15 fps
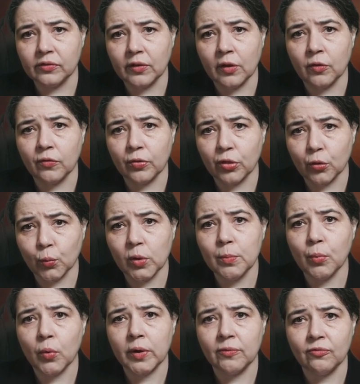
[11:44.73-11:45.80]
of
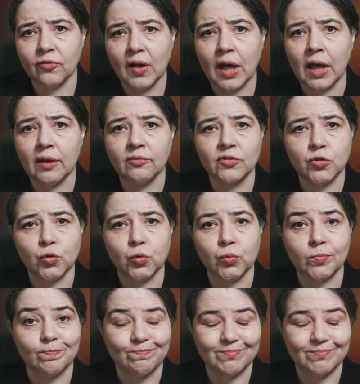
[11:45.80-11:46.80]
3.5 to